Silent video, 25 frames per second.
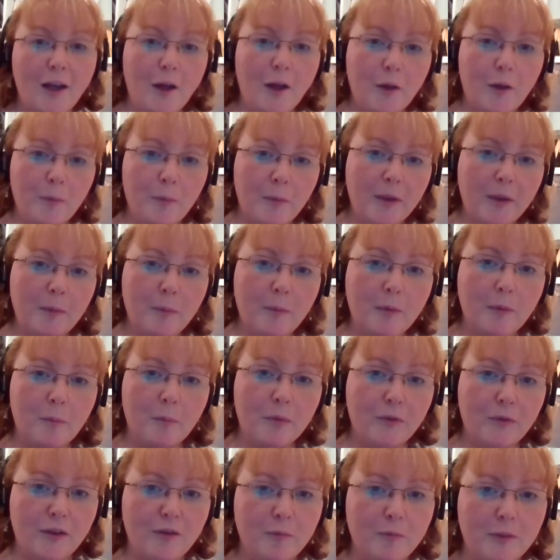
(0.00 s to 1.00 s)
a lot of people
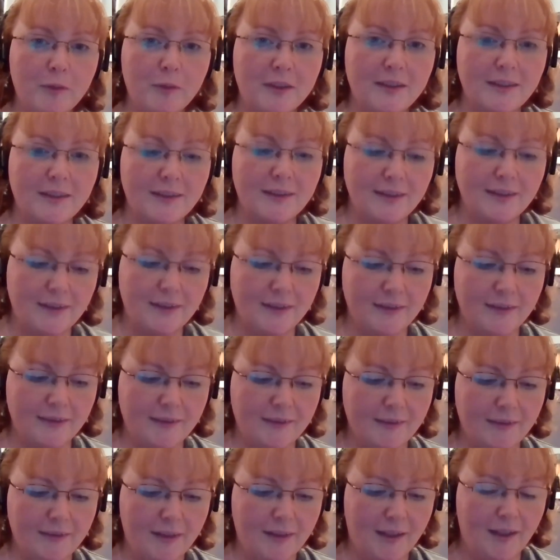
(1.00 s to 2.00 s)
bereavement is
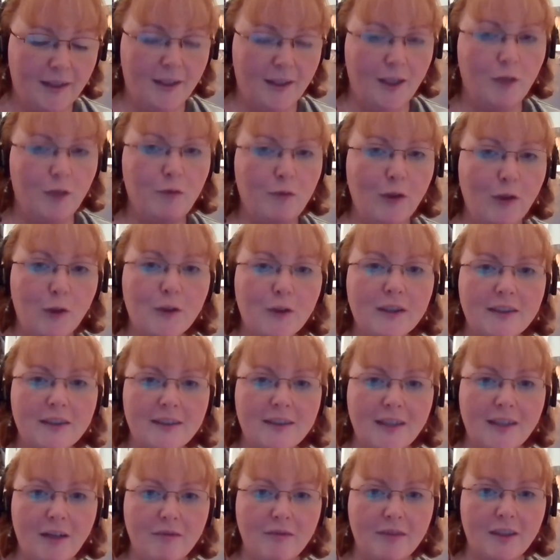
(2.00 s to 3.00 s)
the if you look at the
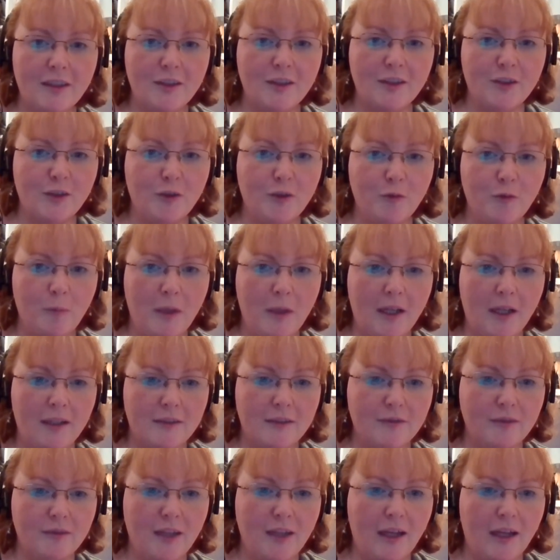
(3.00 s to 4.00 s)
definition of
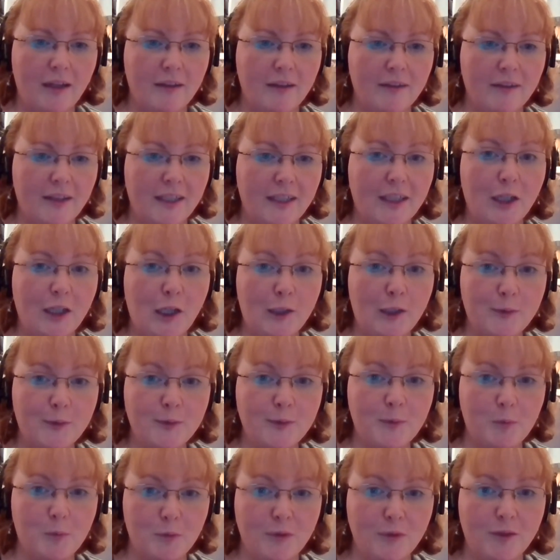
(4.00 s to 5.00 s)
palliative care, it
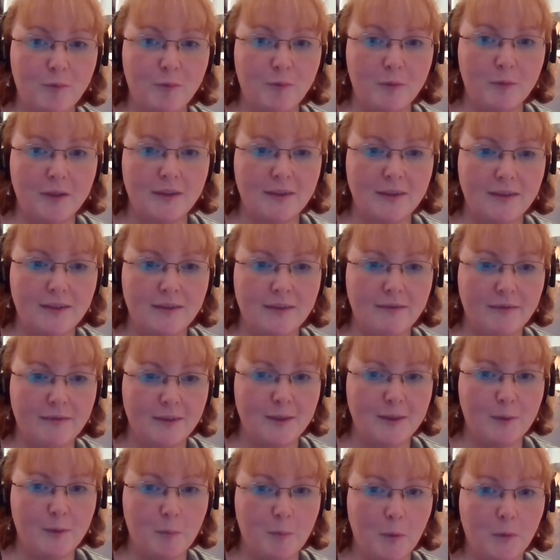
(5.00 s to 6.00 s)
includes bereavement
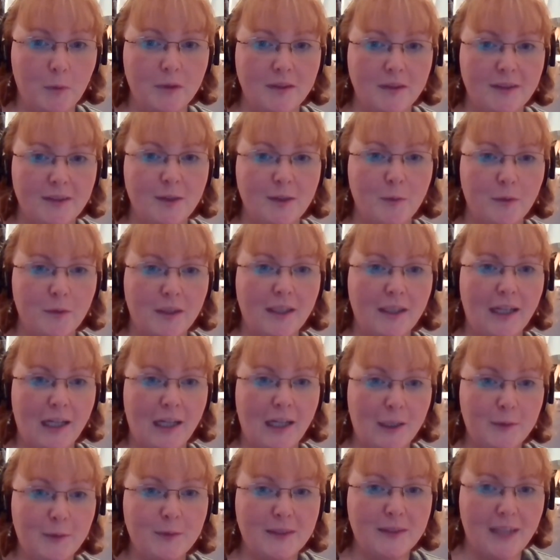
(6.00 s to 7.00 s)
support, so it
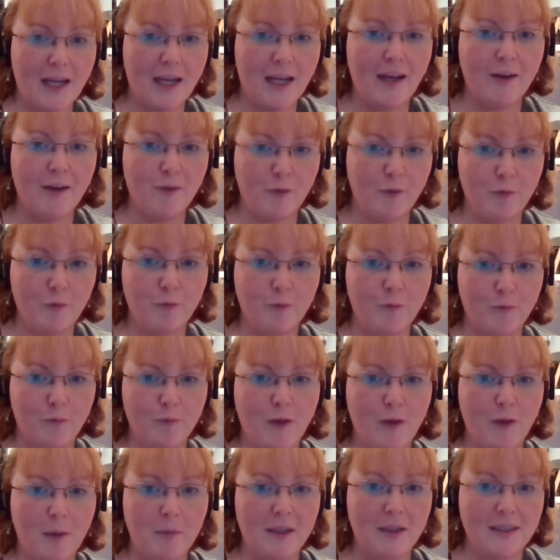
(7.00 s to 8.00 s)
includes care of
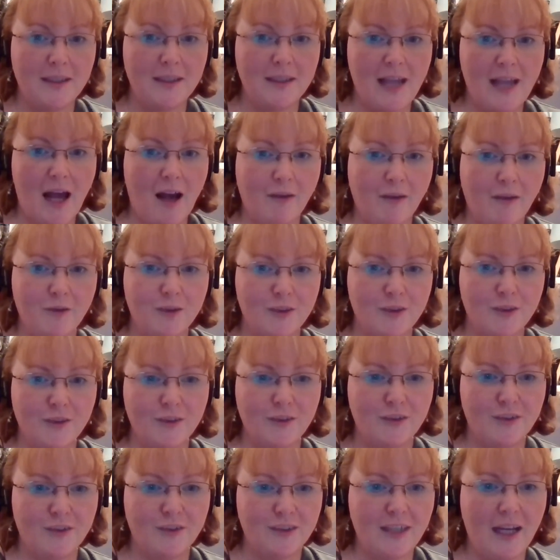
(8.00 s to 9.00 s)
families
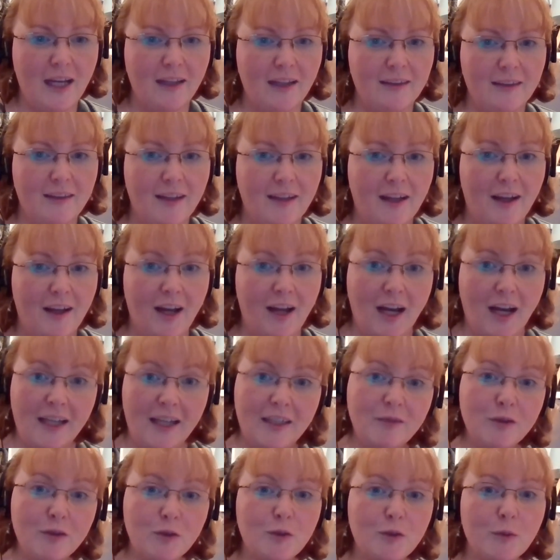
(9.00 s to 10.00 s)
after death and
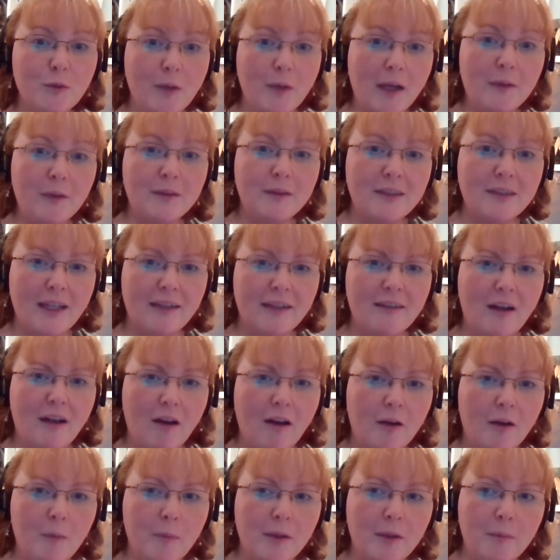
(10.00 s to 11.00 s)
yeah. even throughout death. A
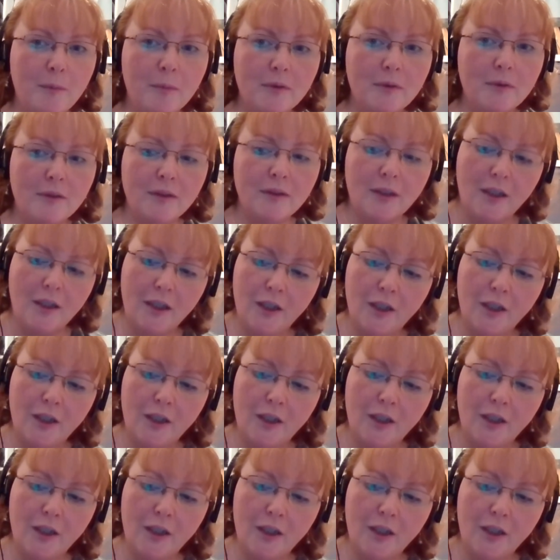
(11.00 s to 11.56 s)
lot of people